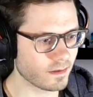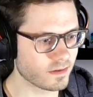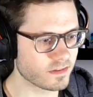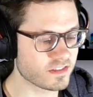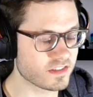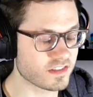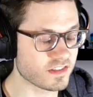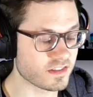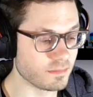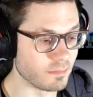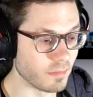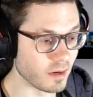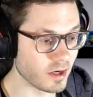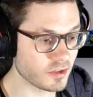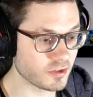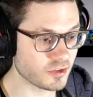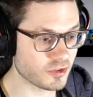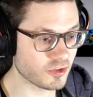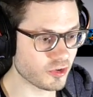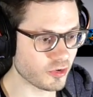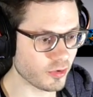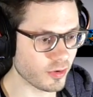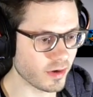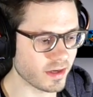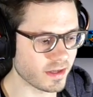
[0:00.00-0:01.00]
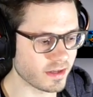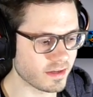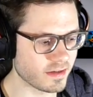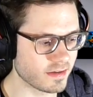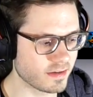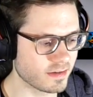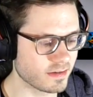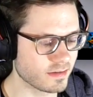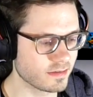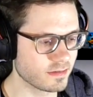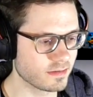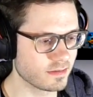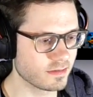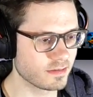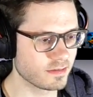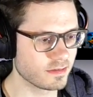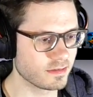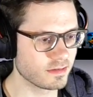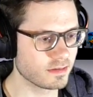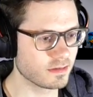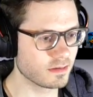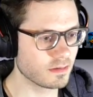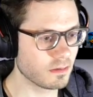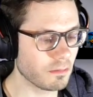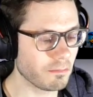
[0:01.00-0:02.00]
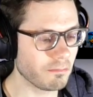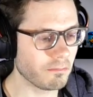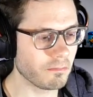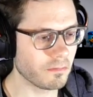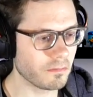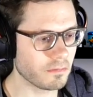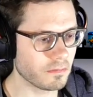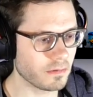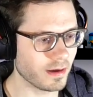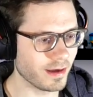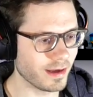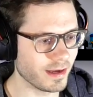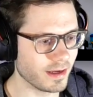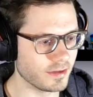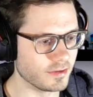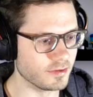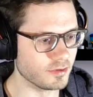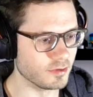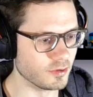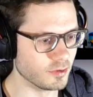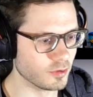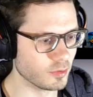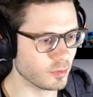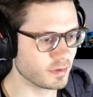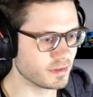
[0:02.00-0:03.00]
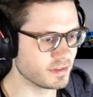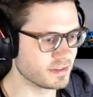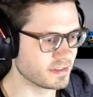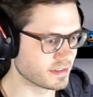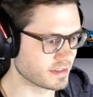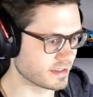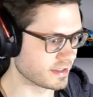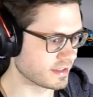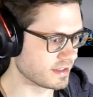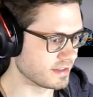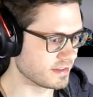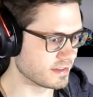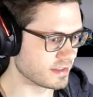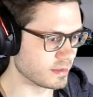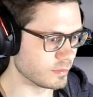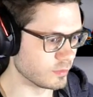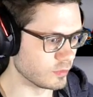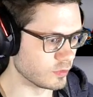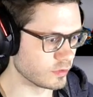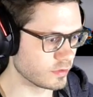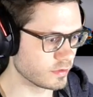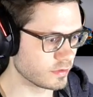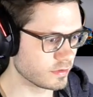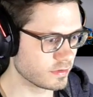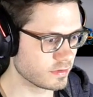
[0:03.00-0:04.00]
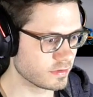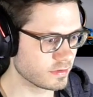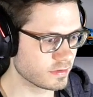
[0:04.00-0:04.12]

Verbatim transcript: Smart Strike! I don't know what this attack is anymore.